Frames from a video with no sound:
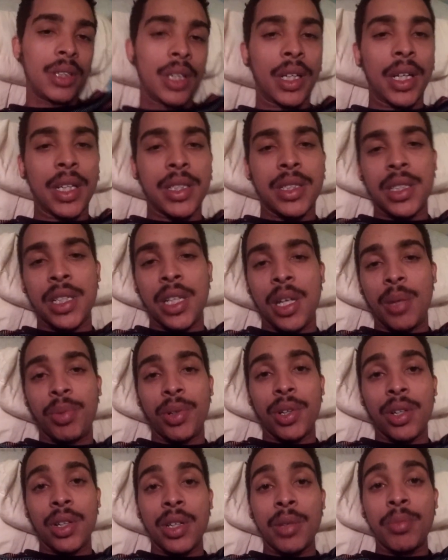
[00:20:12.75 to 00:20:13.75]
Like I said,
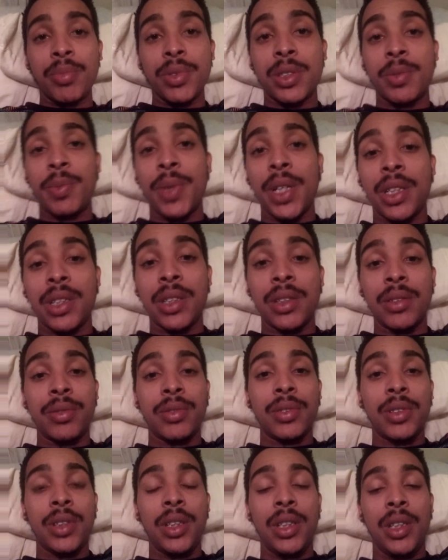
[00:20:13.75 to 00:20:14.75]
put it in
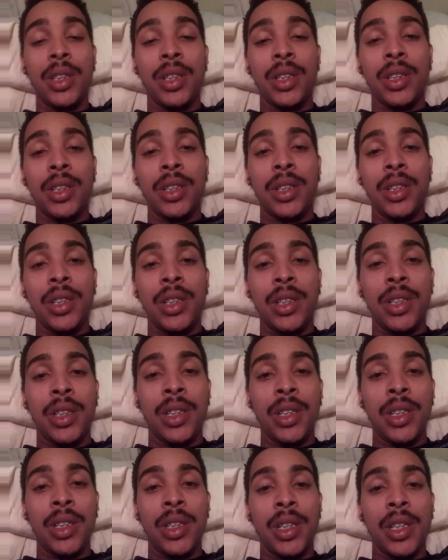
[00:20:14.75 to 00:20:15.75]
perspective.
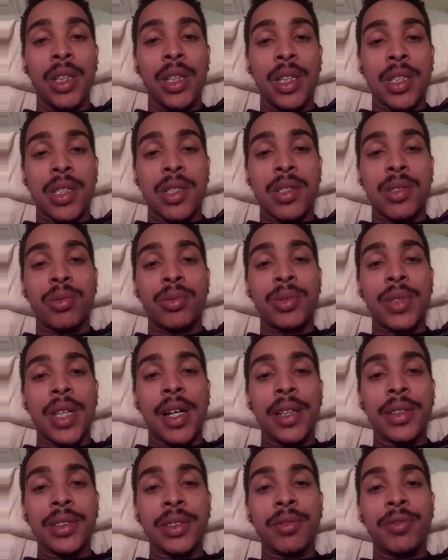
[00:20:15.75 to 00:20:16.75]
It is
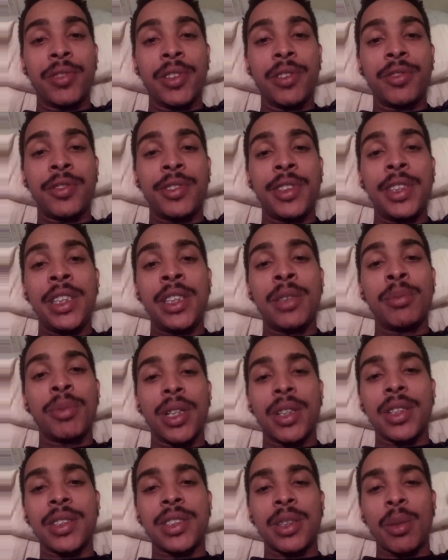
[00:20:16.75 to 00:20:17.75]
2015
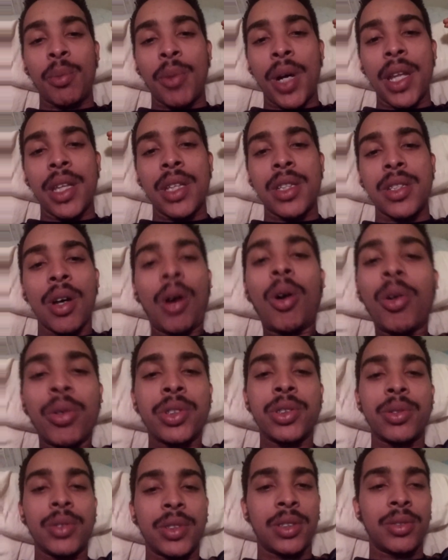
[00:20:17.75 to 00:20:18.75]
because somebody
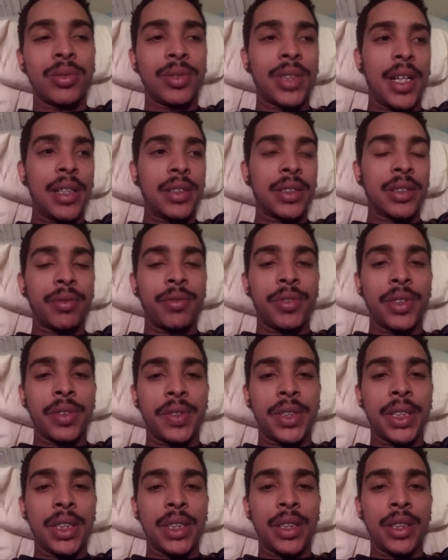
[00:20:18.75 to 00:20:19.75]
told you it's
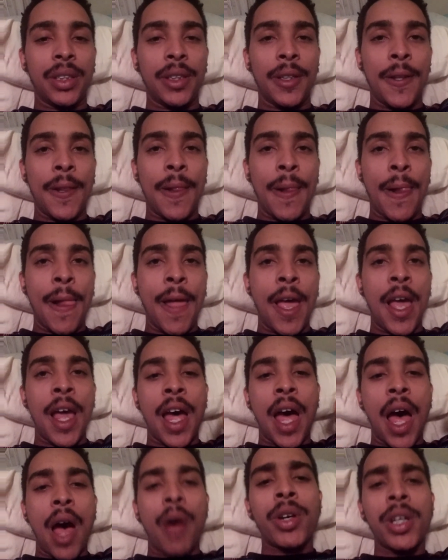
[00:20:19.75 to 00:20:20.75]
2015.
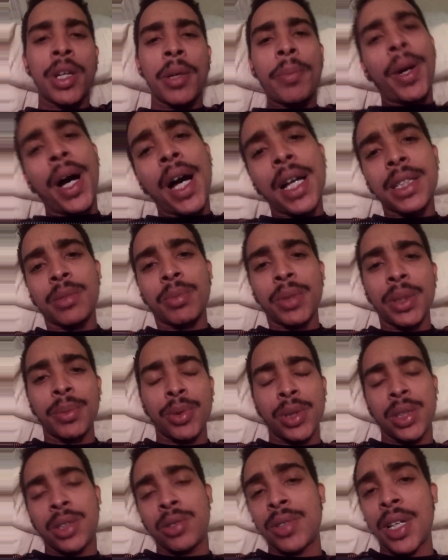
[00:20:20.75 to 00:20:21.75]
How could it possibly
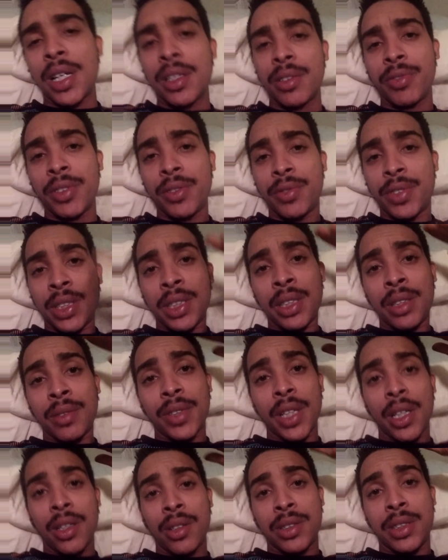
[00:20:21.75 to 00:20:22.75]
be 2015
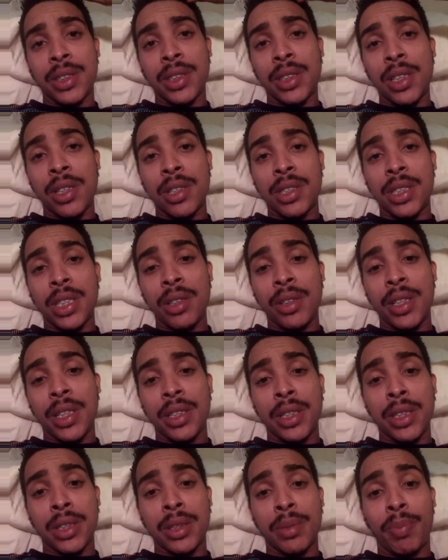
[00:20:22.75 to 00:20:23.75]
if they go sit there and tell you
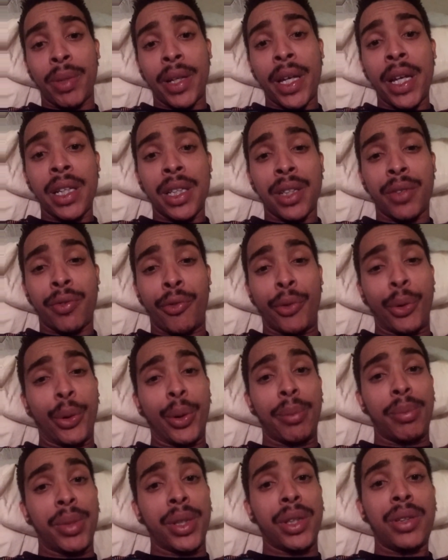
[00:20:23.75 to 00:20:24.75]
that this planet is
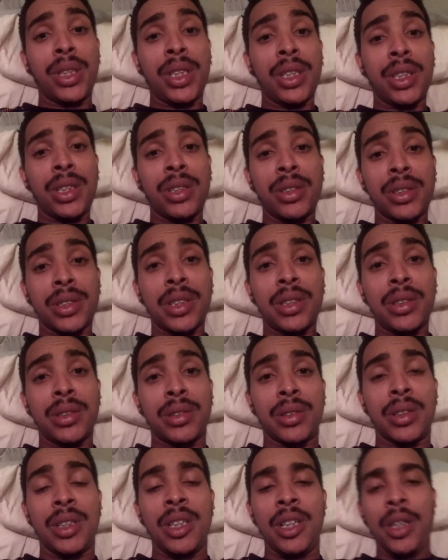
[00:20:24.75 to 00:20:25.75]
4 billion years
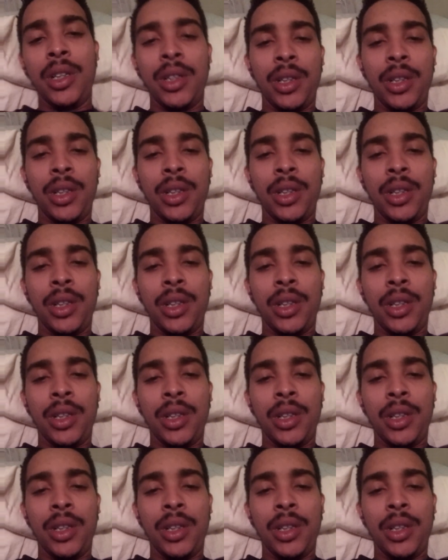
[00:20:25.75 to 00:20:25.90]
old?